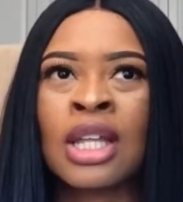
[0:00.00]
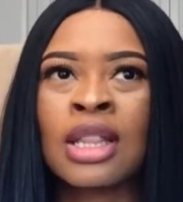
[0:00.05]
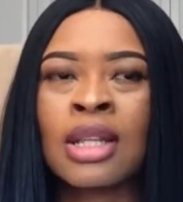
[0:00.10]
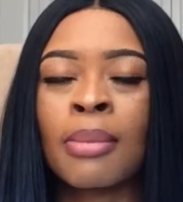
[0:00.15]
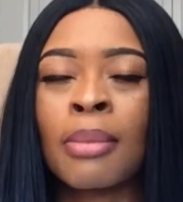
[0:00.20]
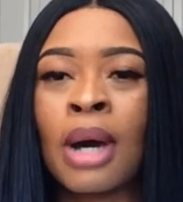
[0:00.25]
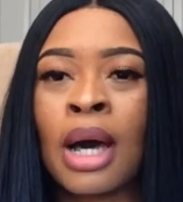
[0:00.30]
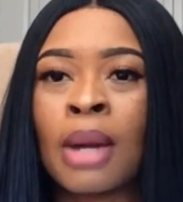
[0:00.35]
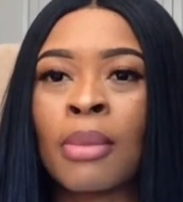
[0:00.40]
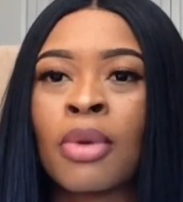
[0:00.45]
the
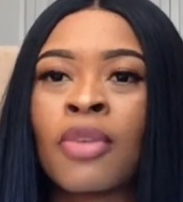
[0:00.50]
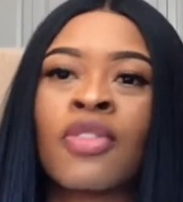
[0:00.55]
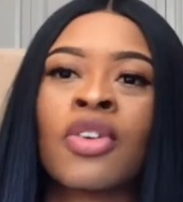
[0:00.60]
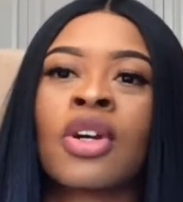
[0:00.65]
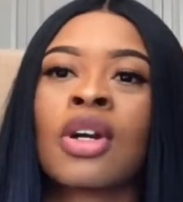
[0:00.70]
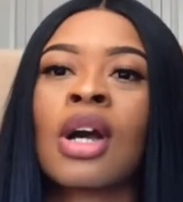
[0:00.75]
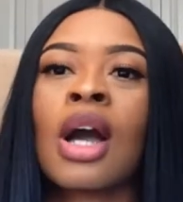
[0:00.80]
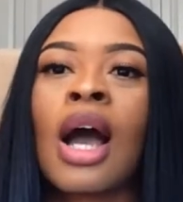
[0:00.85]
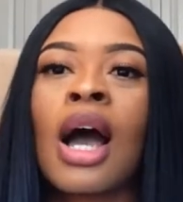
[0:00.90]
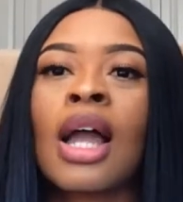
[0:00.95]
bottom of
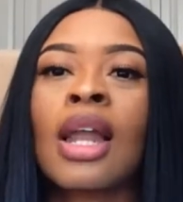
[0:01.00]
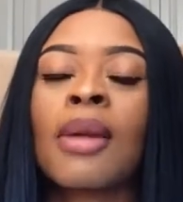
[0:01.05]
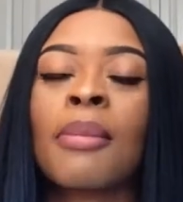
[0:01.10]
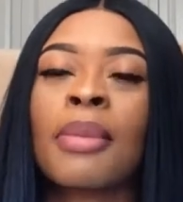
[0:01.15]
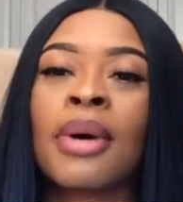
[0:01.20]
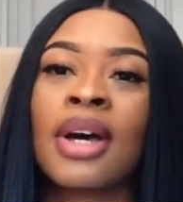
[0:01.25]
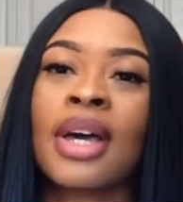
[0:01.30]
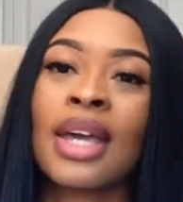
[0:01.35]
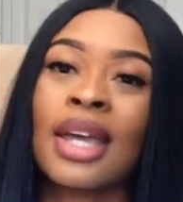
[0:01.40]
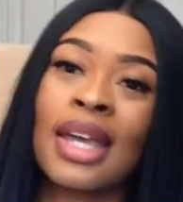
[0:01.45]
your collar
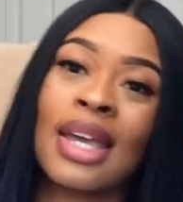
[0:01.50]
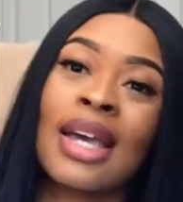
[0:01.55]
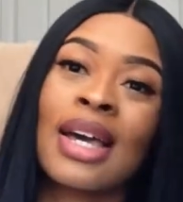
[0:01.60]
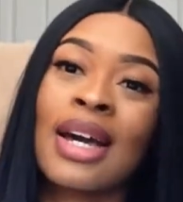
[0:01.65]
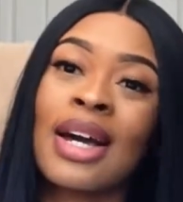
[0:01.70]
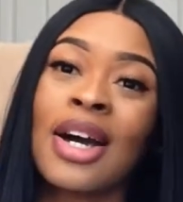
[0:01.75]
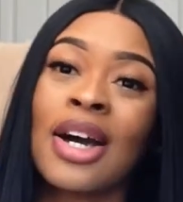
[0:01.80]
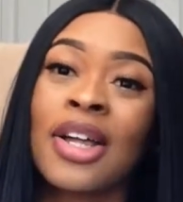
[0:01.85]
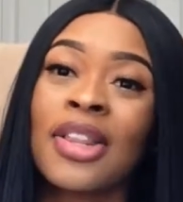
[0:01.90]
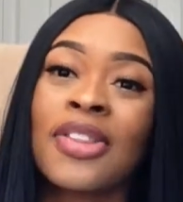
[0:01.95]
but
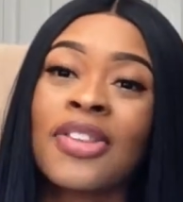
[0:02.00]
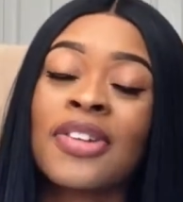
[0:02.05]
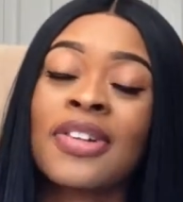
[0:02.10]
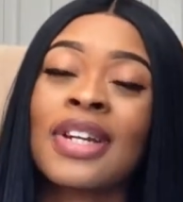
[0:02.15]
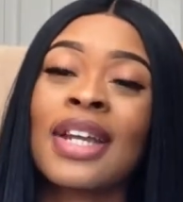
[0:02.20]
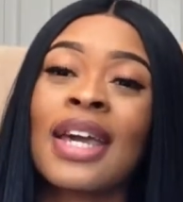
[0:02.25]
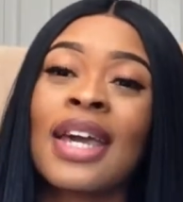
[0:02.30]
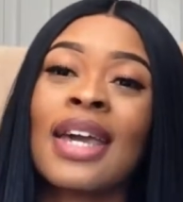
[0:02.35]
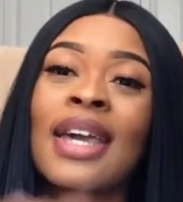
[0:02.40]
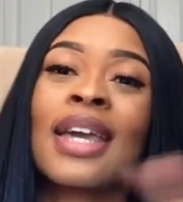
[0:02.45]
other
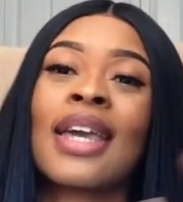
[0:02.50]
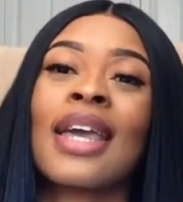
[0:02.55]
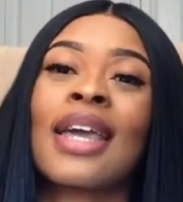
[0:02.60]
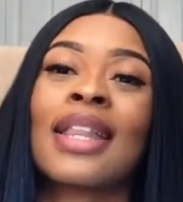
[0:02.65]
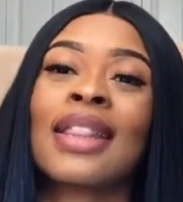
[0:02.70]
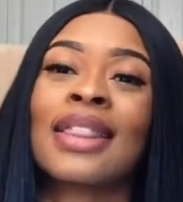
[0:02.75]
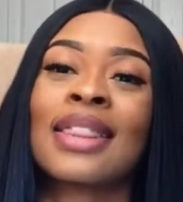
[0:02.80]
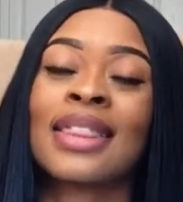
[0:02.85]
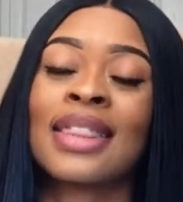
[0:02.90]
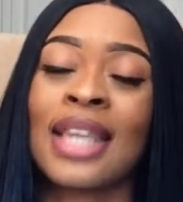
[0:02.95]
than that
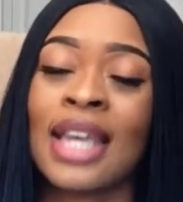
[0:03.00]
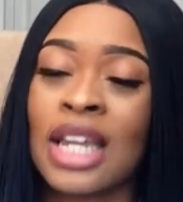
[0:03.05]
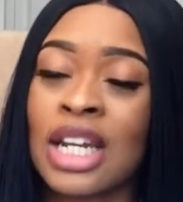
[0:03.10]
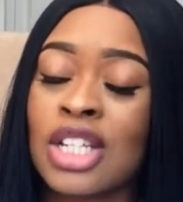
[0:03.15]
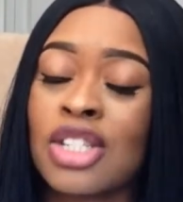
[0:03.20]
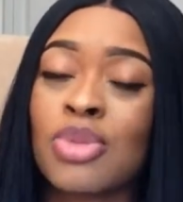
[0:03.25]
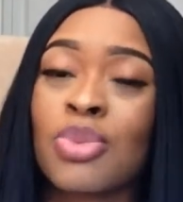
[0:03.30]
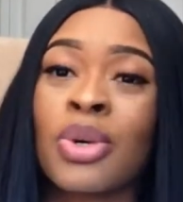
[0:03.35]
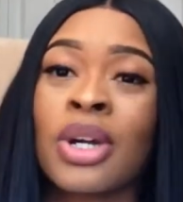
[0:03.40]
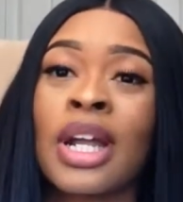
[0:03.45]
that
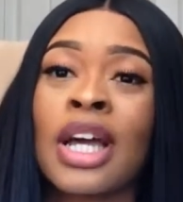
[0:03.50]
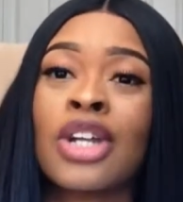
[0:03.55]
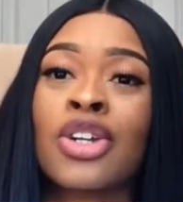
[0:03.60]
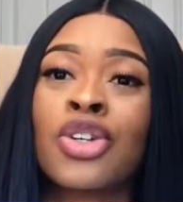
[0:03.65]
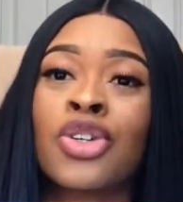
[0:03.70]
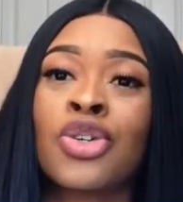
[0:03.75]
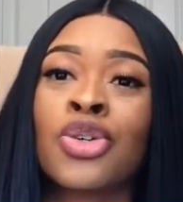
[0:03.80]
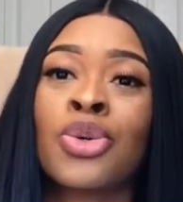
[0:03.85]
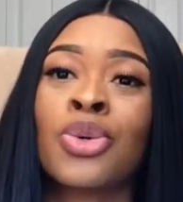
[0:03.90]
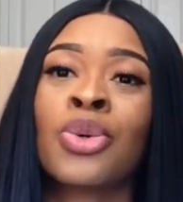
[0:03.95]
is what I
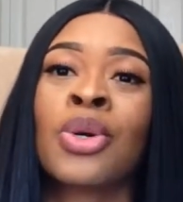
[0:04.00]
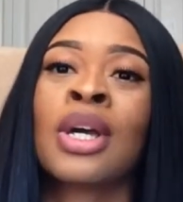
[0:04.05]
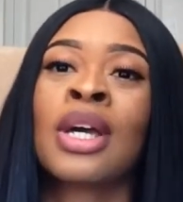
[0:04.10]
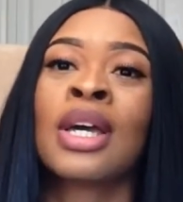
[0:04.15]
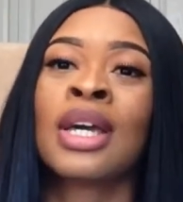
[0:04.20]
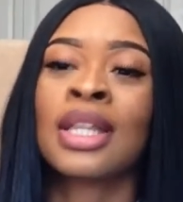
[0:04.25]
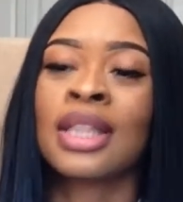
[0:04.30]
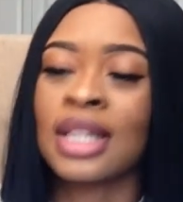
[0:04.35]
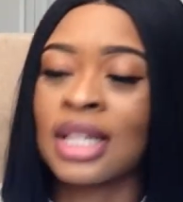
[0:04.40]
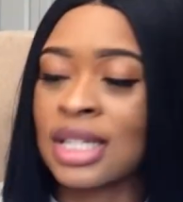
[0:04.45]
do.
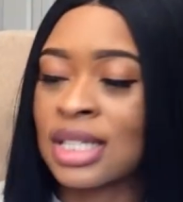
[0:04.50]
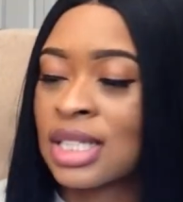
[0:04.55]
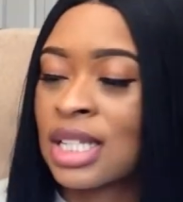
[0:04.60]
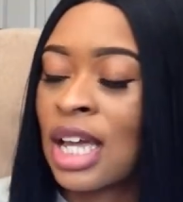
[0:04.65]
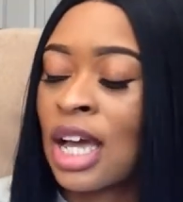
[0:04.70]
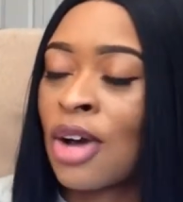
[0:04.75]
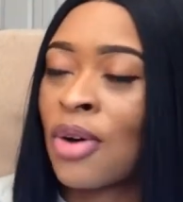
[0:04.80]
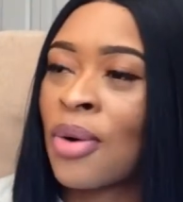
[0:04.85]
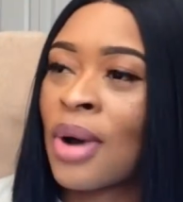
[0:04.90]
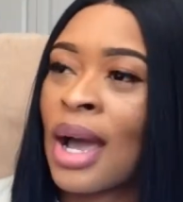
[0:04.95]
That's
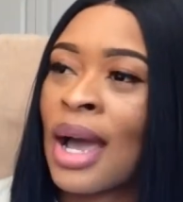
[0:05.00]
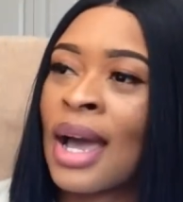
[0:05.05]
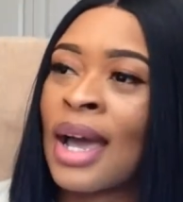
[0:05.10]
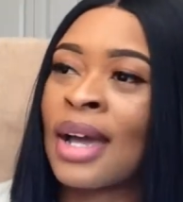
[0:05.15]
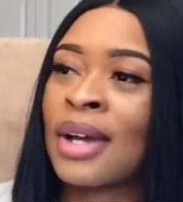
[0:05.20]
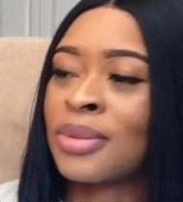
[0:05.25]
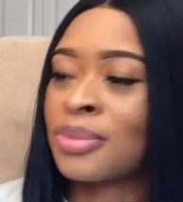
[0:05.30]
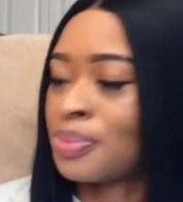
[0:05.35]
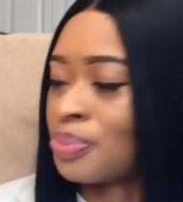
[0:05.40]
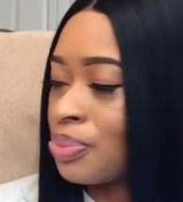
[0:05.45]
how
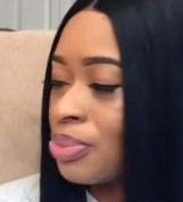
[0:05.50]
I